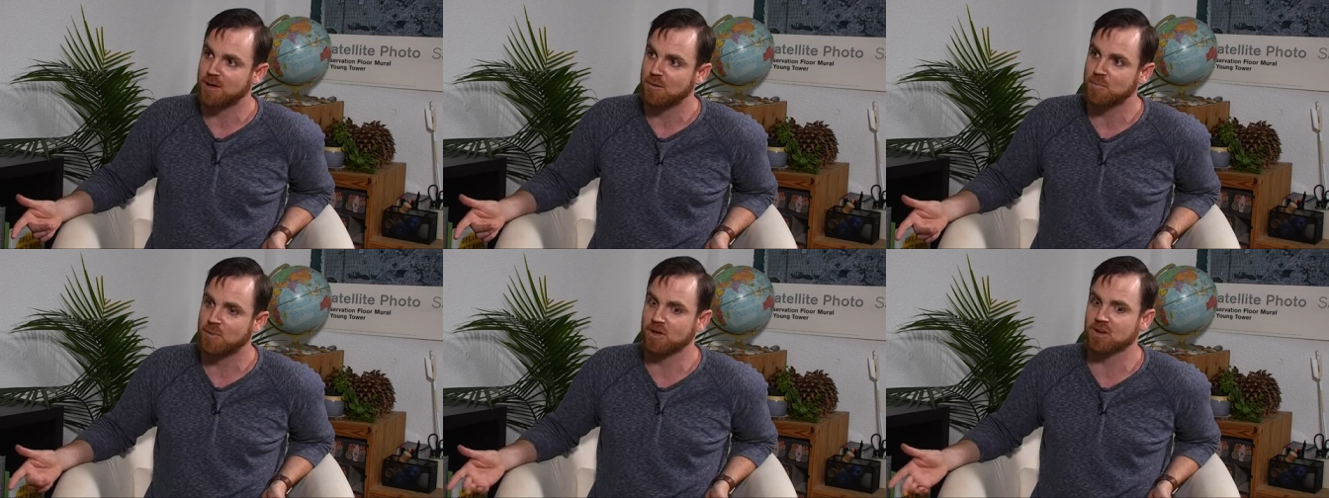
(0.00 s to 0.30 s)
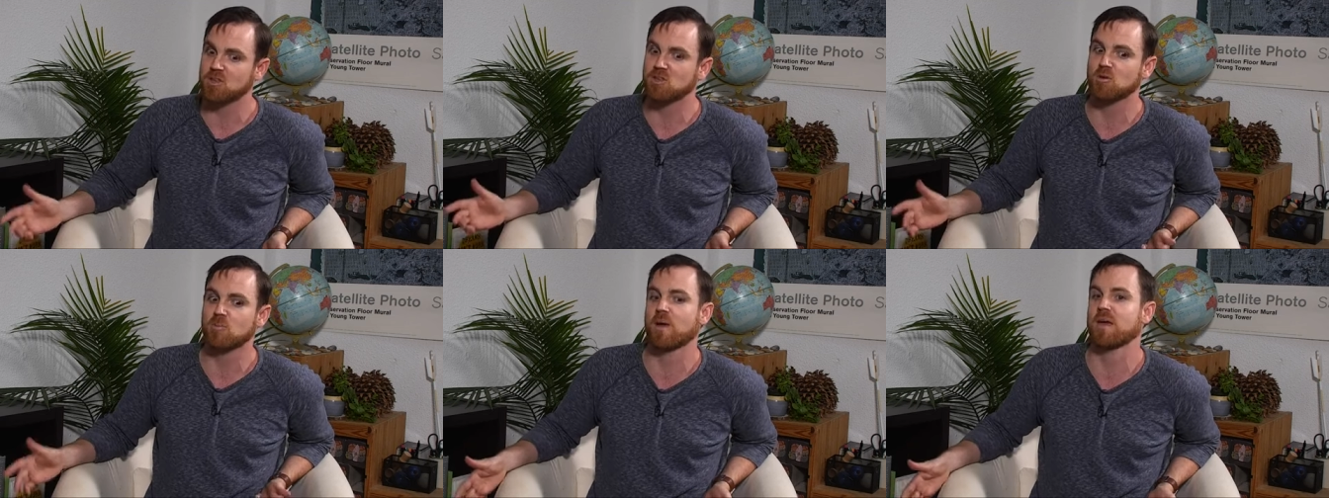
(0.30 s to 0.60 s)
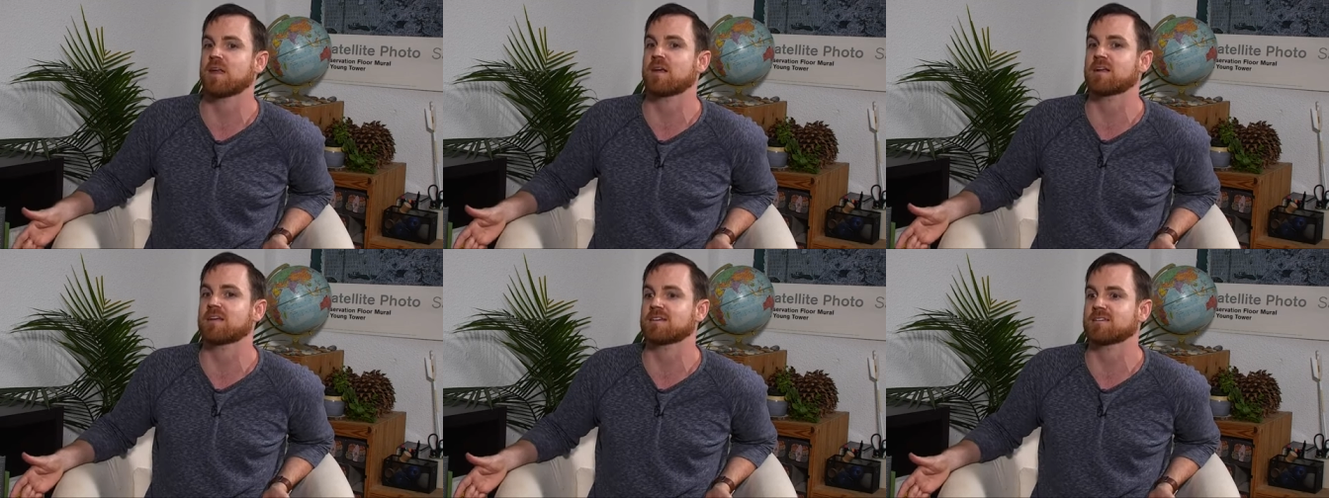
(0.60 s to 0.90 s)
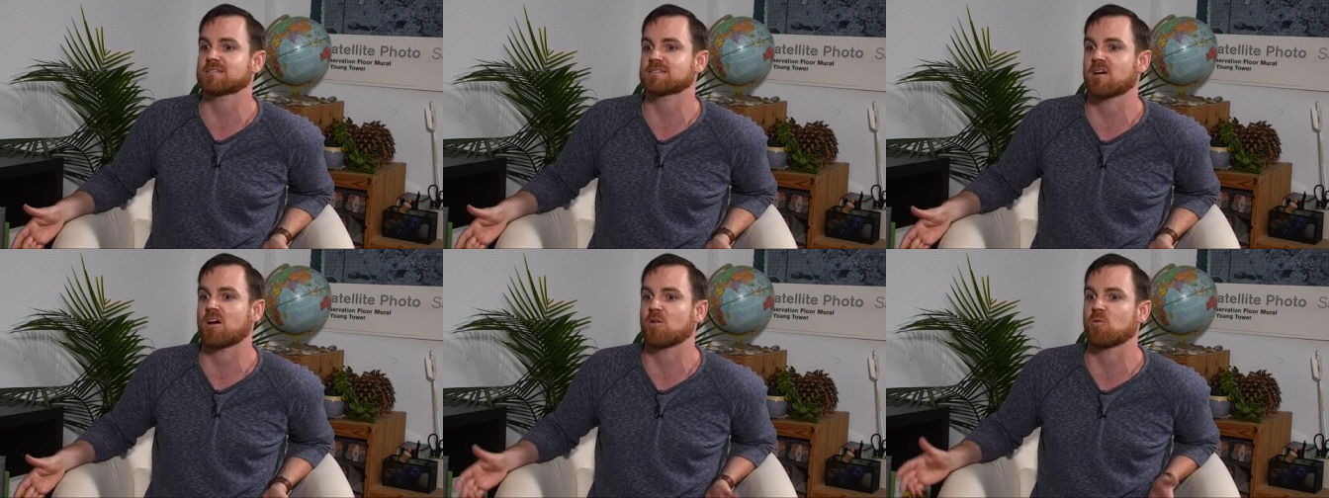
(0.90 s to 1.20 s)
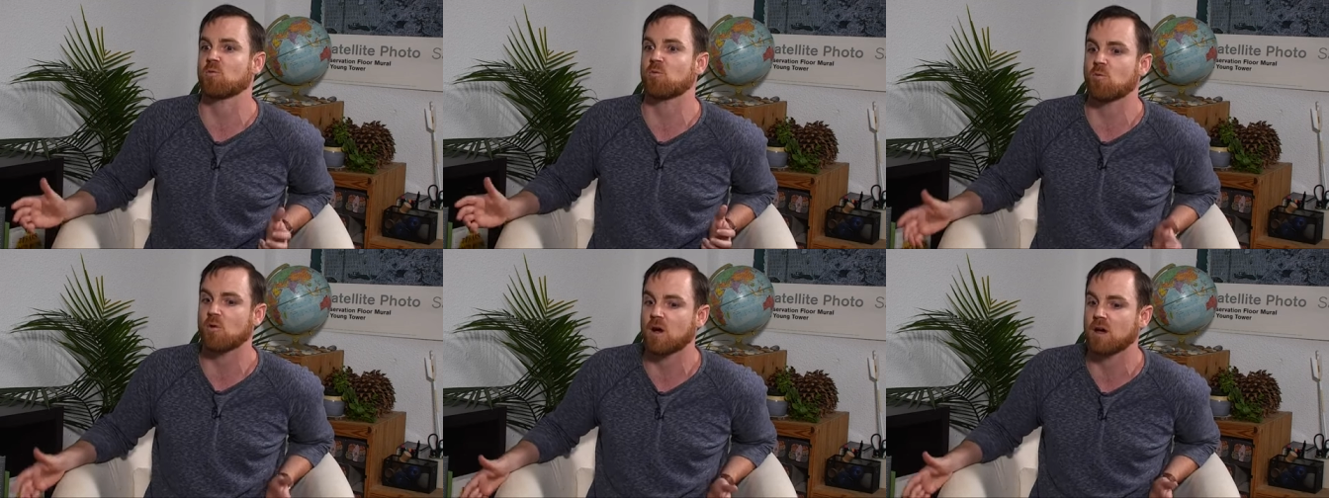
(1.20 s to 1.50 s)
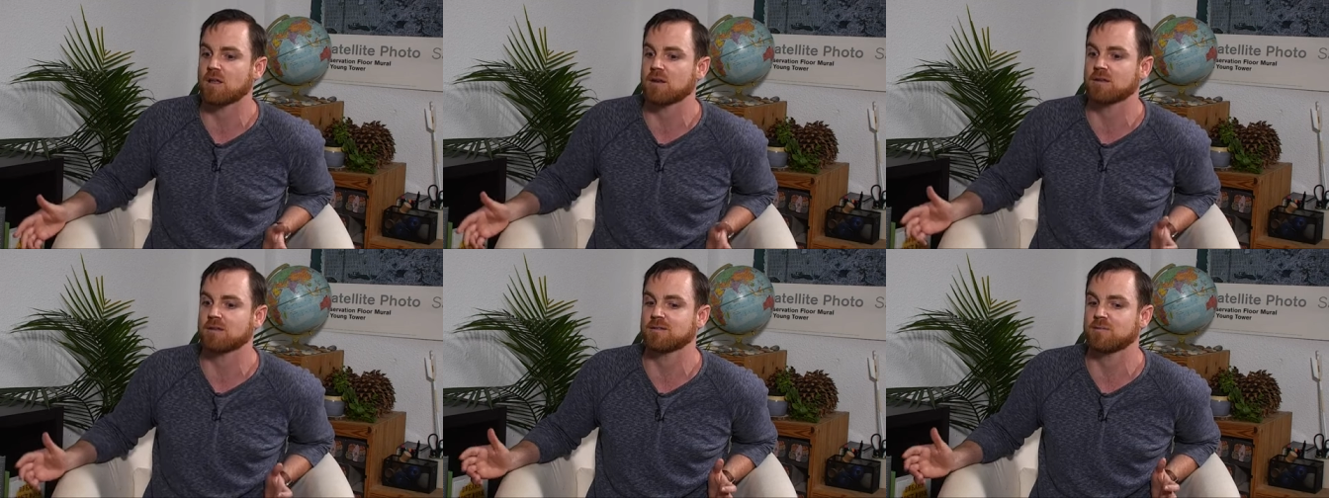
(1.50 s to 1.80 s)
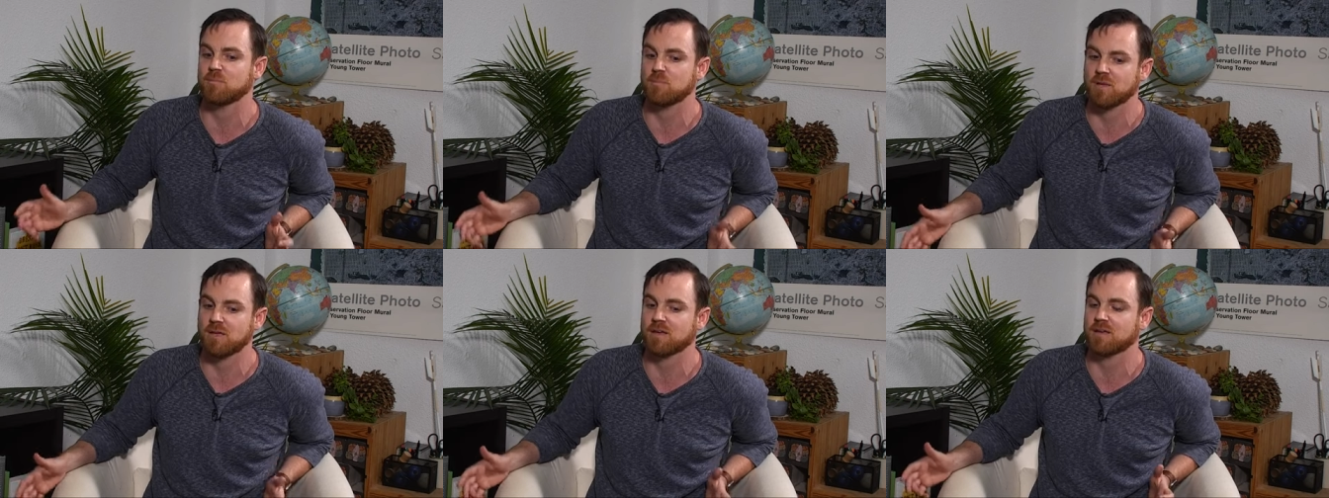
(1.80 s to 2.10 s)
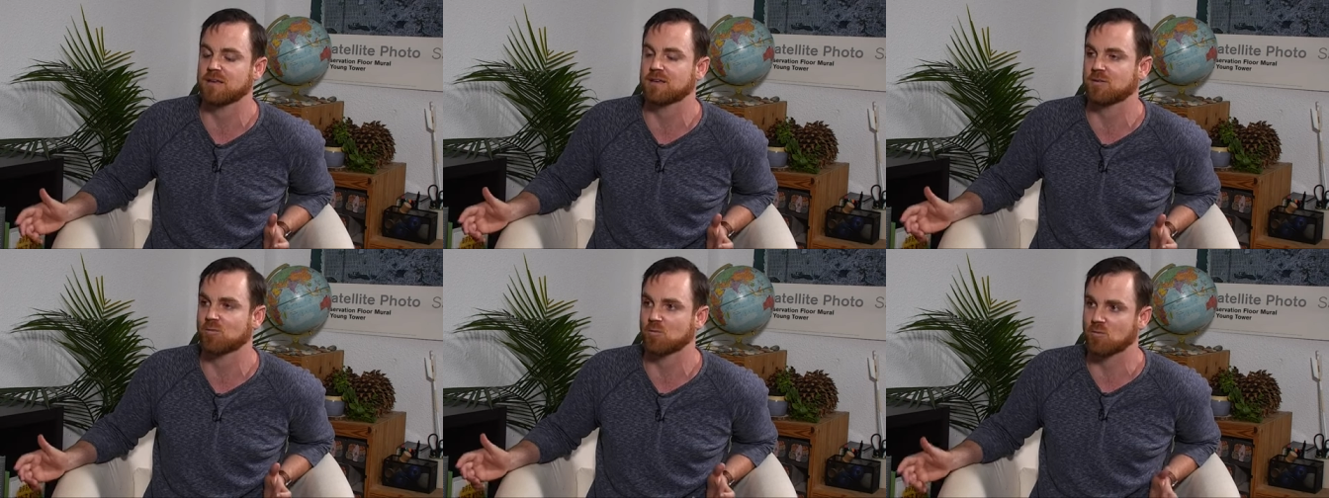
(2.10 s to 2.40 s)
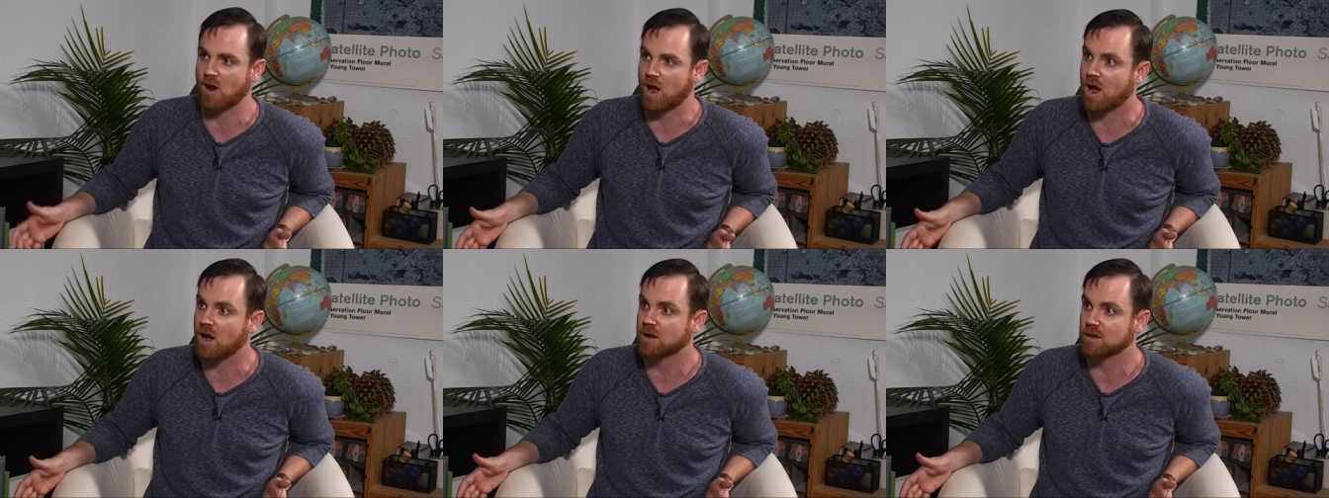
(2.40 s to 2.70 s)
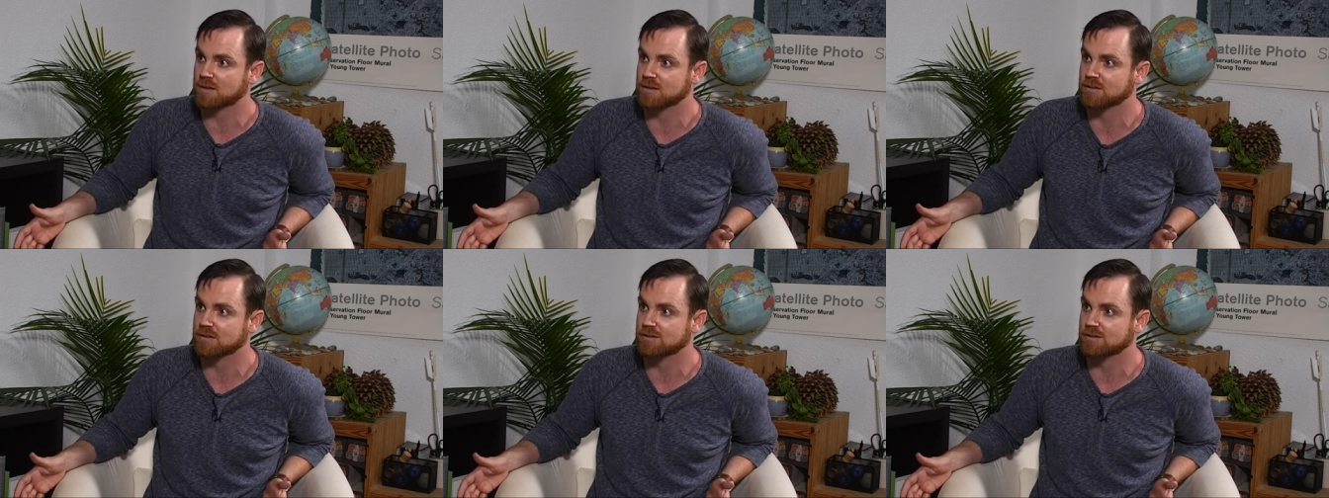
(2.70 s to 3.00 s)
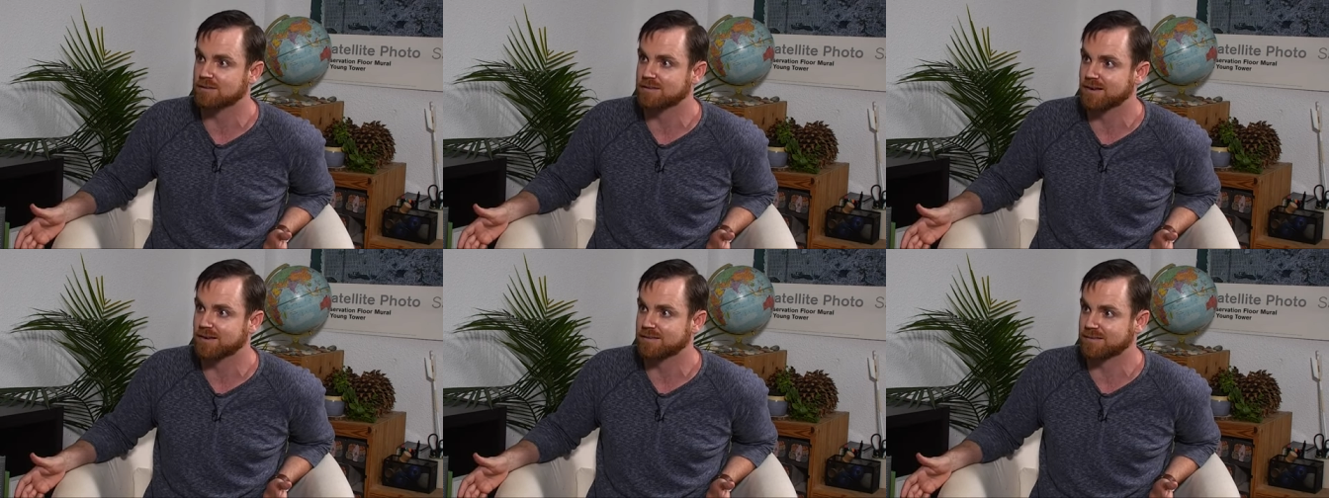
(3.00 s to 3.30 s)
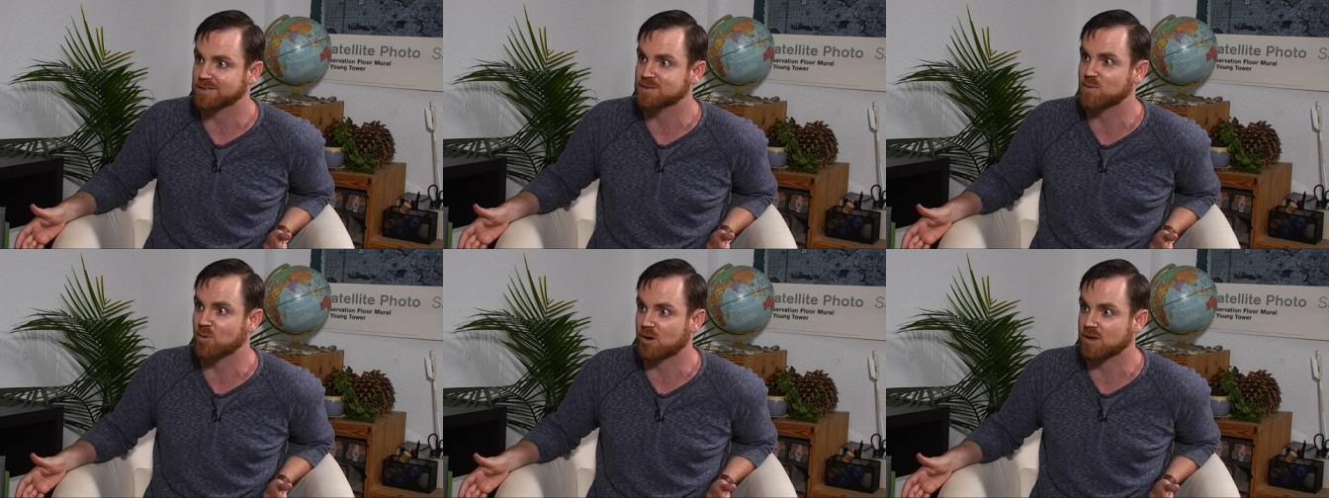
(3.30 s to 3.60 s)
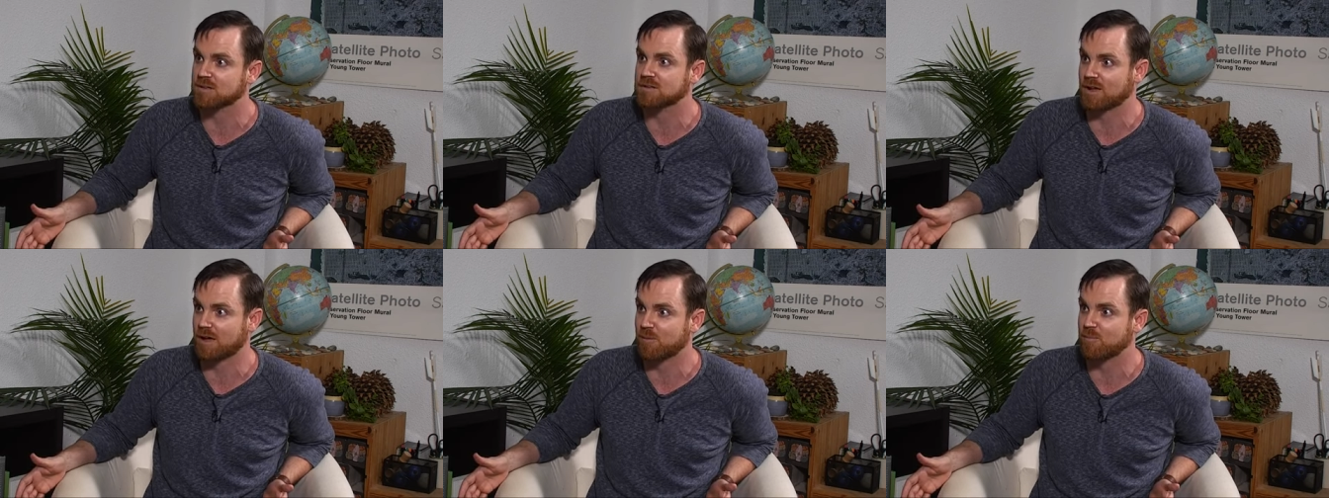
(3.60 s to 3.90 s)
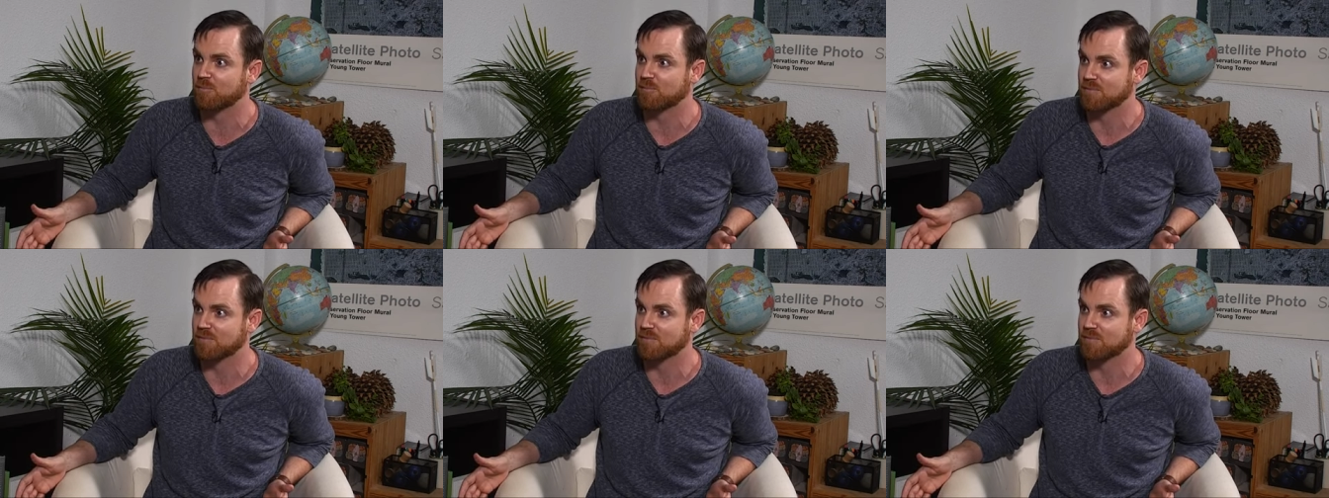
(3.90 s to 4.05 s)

but humanity is on one big rock at this point in time.